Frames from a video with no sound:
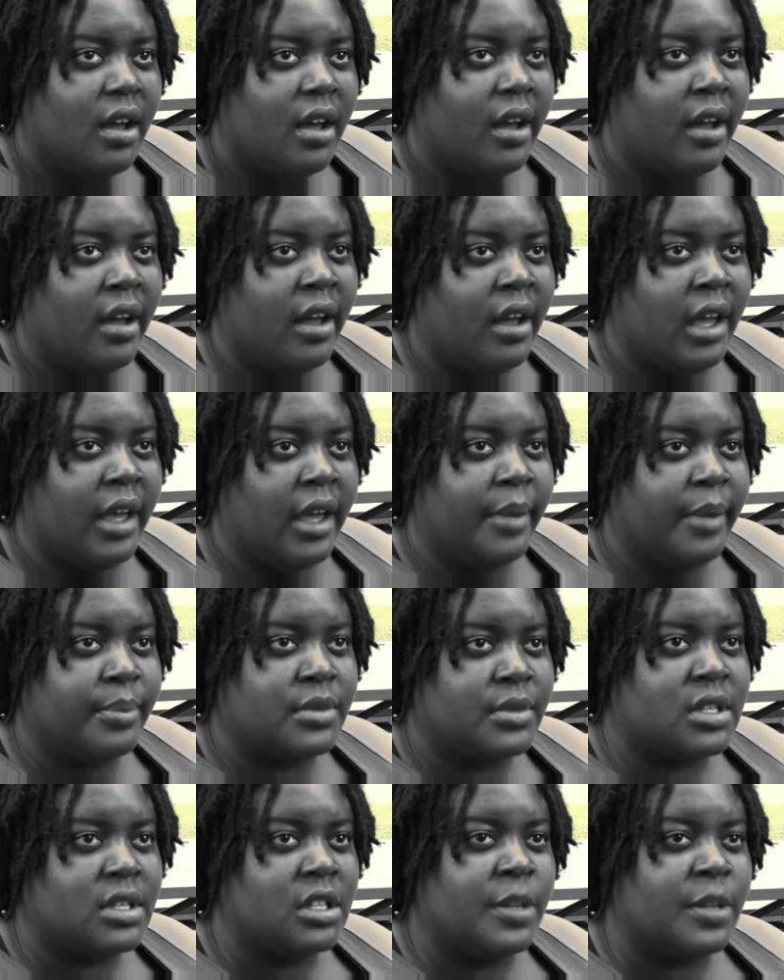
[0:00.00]
um,
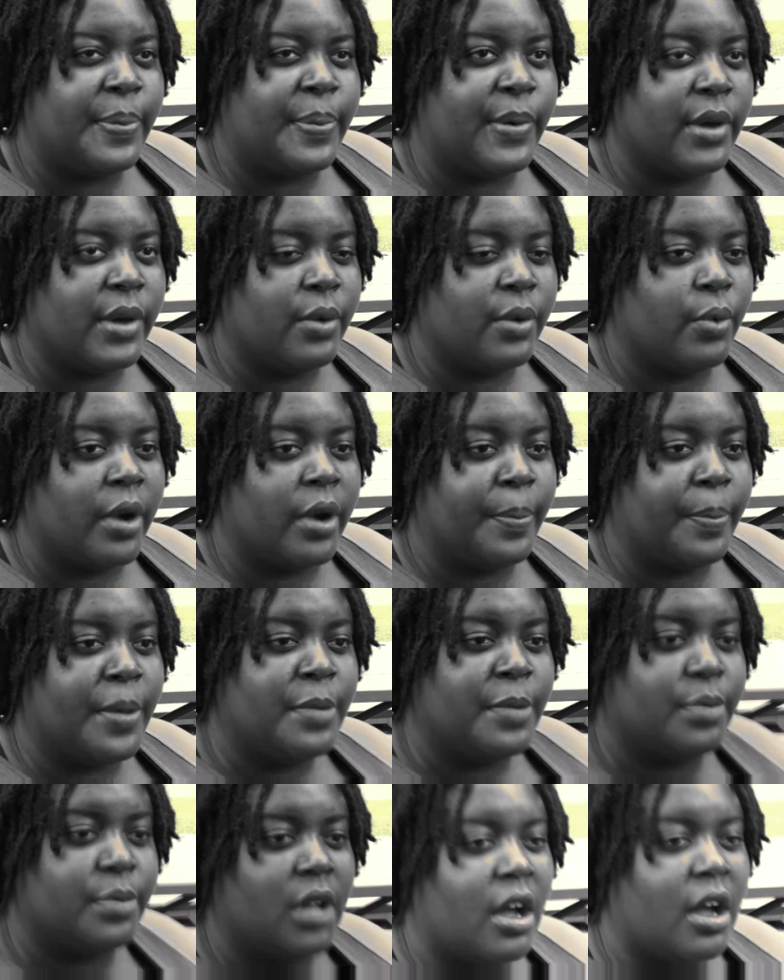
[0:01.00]
to the point where
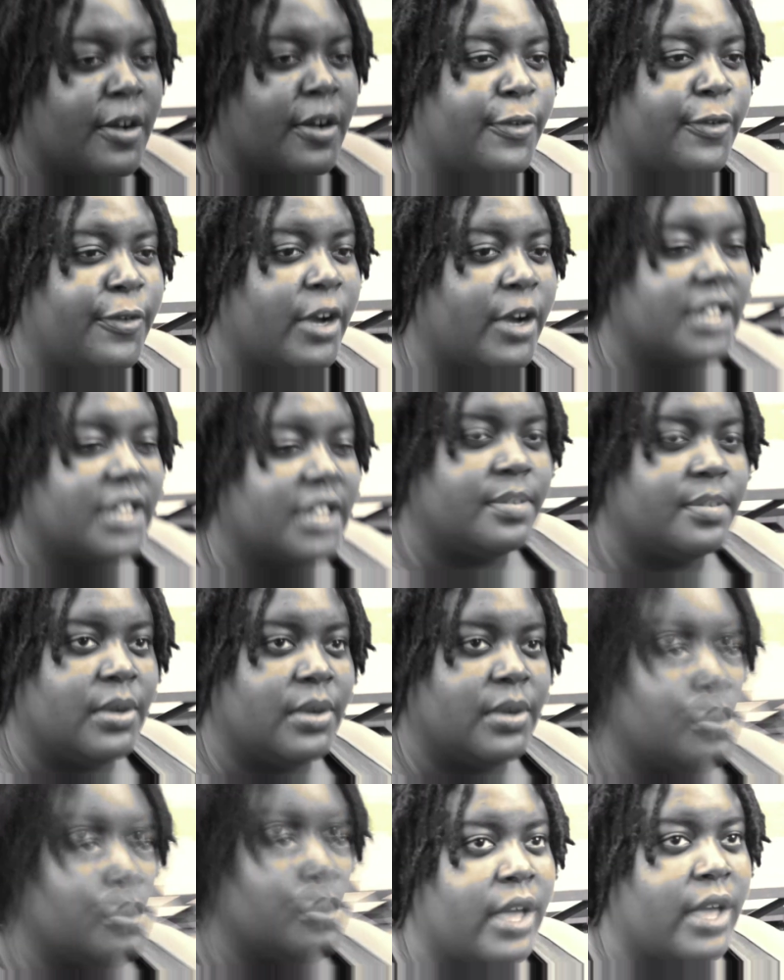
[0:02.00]
people are afraid to be
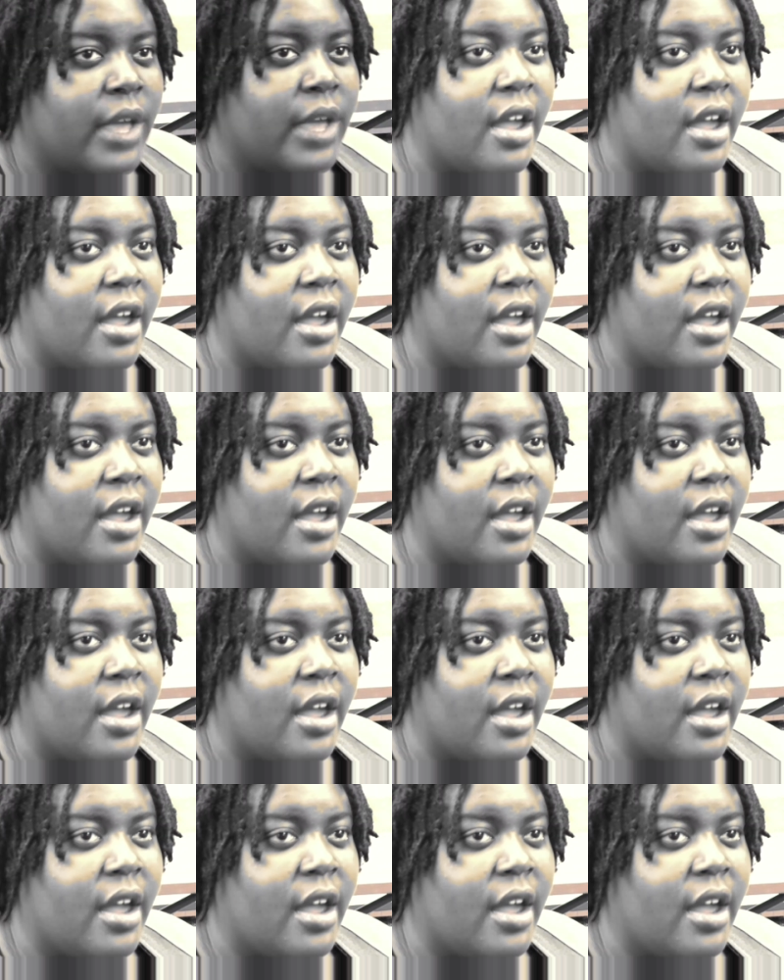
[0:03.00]
who they